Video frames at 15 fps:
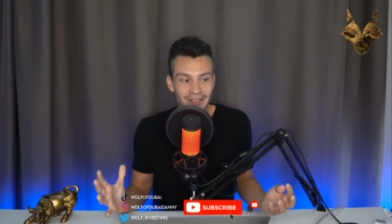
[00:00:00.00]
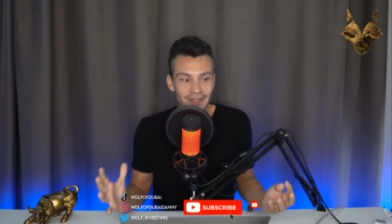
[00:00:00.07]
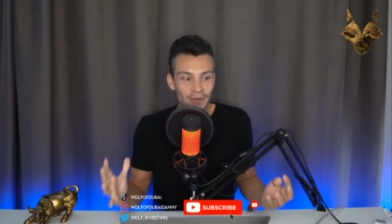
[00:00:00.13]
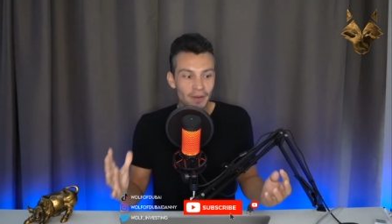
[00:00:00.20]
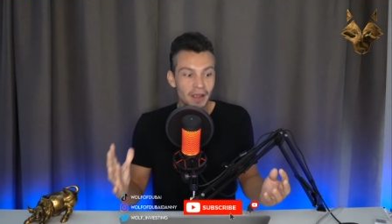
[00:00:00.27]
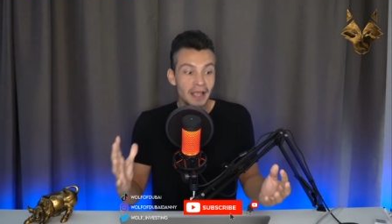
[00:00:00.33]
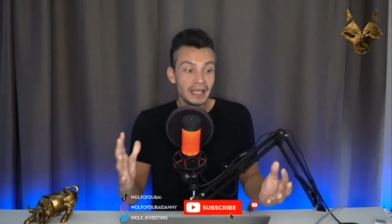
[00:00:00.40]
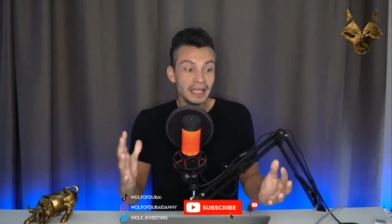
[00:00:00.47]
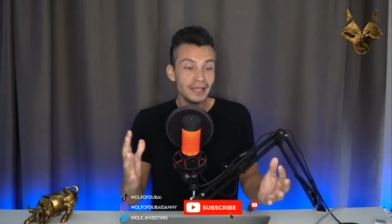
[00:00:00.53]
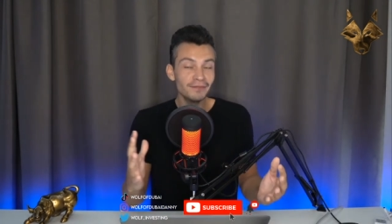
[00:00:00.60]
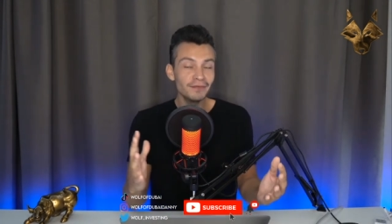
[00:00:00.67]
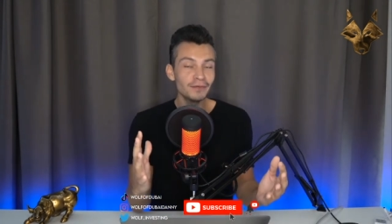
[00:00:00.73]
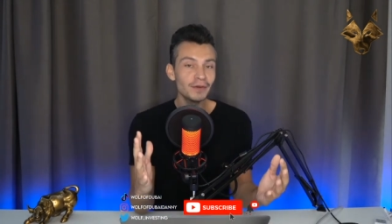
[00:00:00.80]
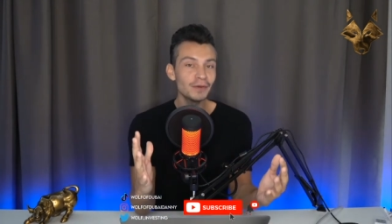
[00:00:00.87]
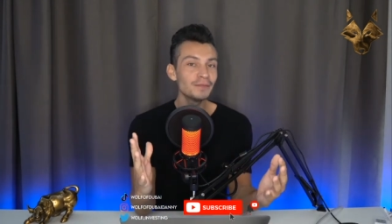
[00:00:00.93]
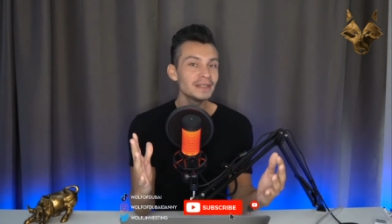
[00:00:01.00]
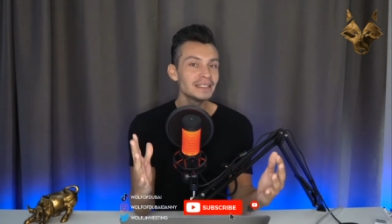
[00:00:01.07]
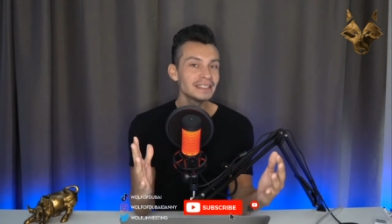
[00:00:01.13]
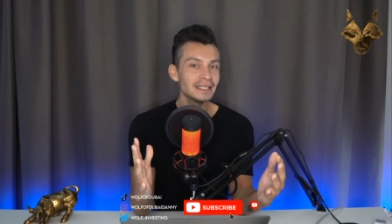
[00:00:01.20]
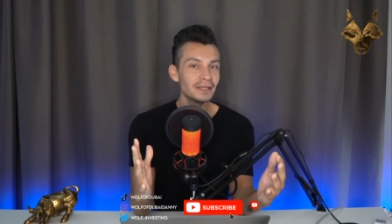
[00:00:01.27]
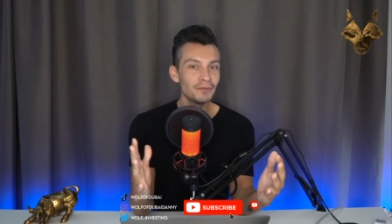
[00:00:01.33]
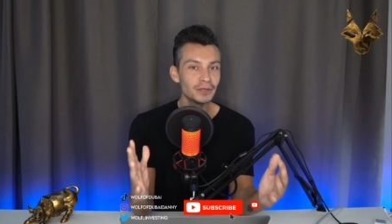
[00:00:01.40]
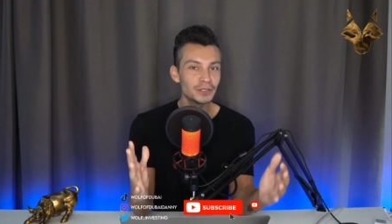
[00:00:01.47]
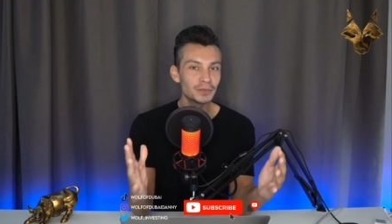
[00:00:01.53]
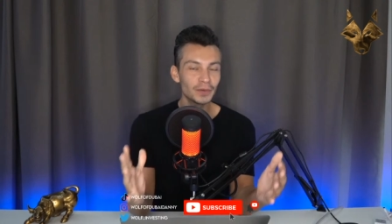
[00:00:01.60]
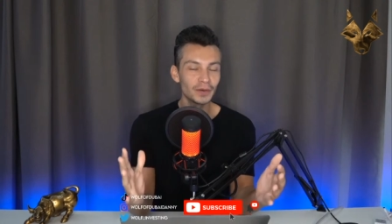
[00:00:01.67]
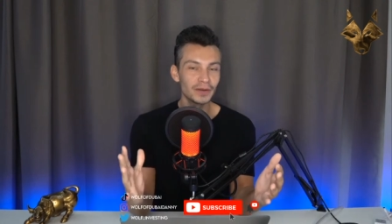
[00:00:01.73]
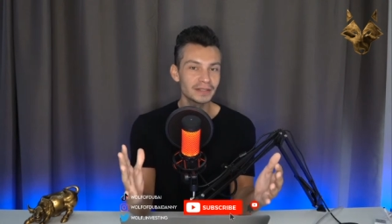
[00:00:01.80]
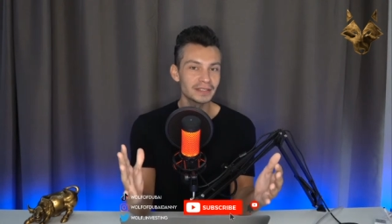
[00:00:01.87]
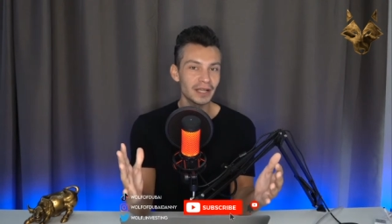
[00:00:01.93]
So even when we see which
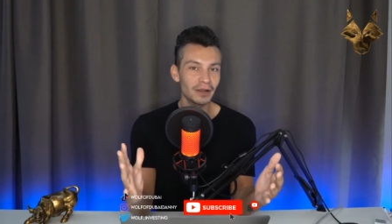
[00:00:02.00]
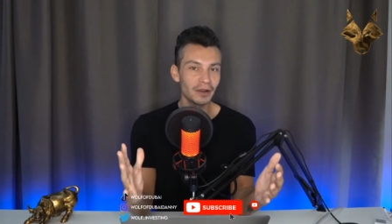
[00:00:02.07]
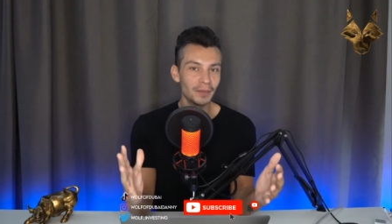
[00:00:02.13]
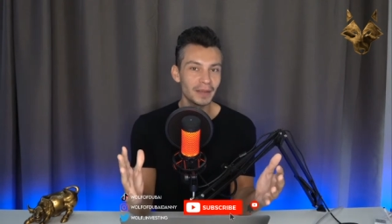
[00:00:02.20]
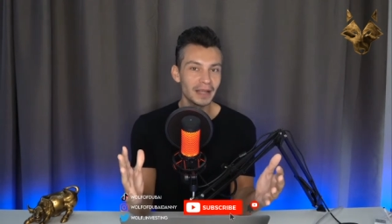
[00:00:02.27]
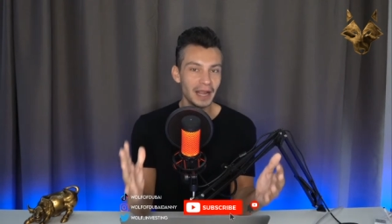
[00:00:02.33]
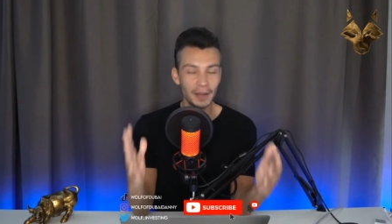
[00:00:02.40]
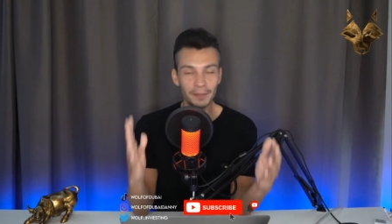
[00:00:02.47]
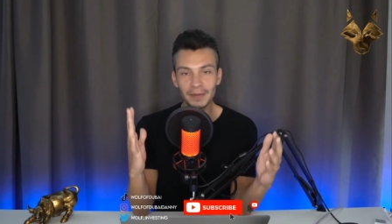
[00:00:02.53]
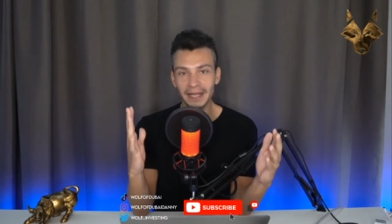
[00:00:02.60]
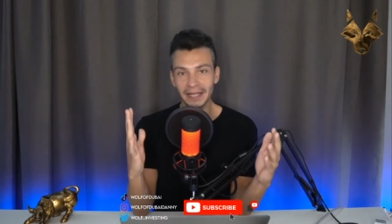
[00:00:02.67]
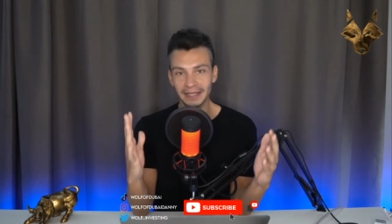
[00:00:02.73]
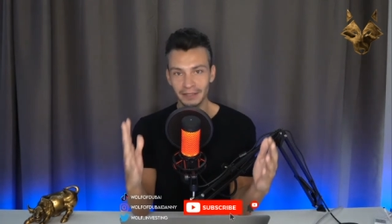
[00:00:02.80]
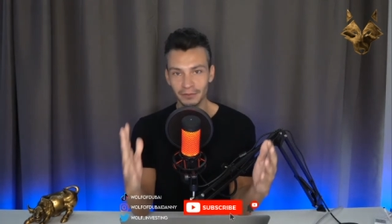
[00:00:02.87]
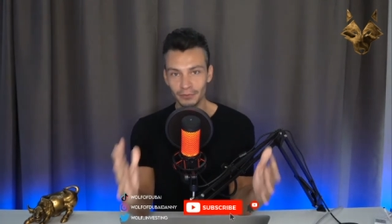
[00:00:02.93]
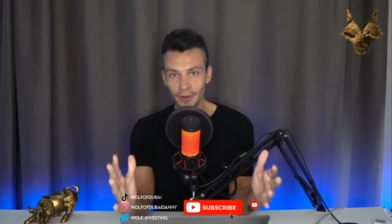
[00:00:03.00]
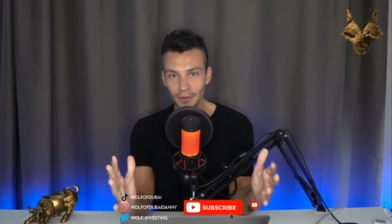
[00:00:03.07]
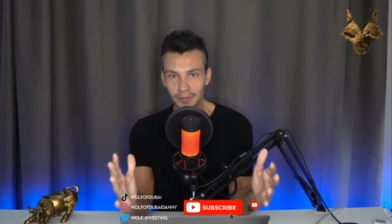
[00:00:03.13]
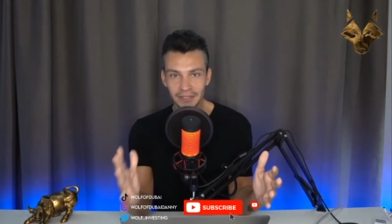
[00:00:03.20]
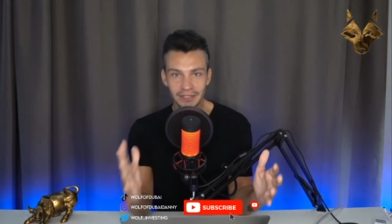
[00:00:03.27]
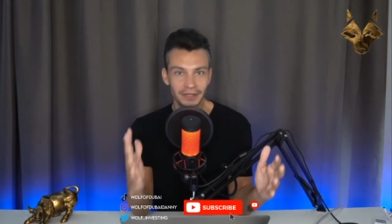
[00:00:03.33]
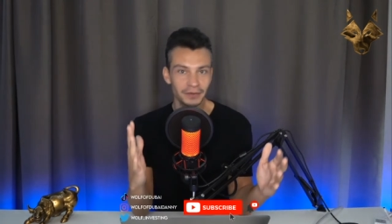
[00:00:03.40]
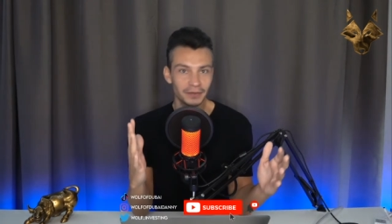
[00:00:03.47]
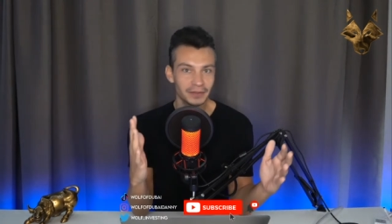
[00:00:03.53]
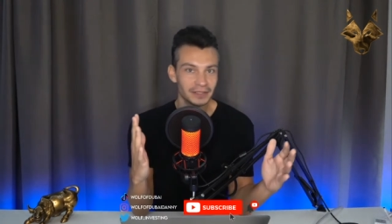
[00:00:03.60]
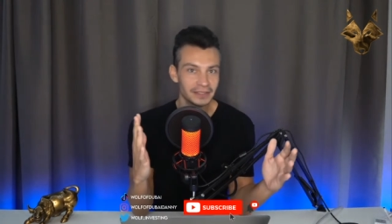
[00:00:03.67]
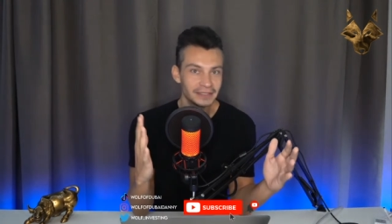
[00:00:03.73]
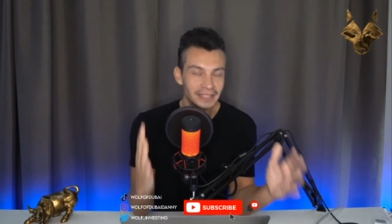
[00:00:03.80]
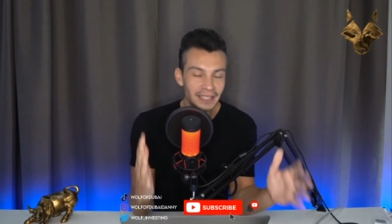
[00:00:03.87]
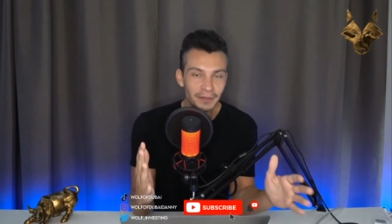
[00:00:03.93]
products are coming up, like the Roadster or
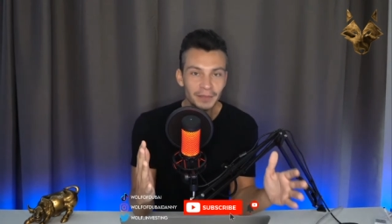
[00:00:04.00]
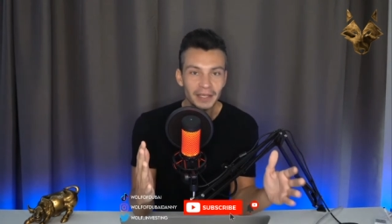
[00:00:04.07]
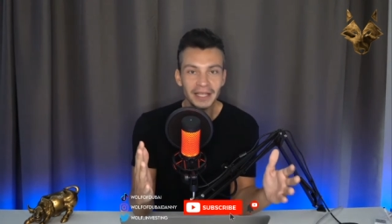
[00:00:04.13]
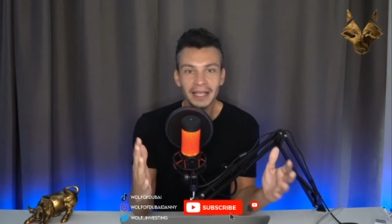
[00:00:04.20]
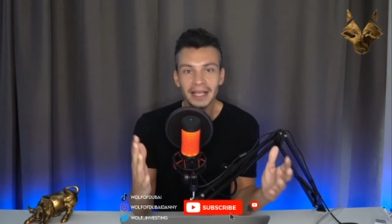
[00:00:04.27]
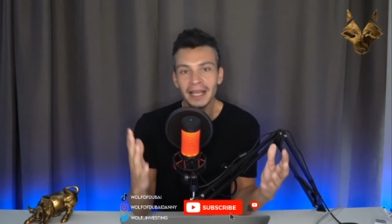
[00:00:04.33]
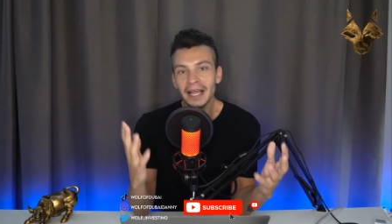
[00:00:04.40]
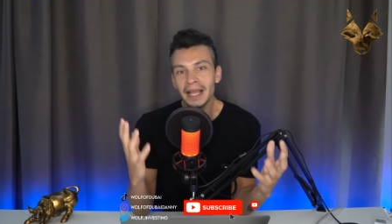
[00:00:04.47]
the Semi,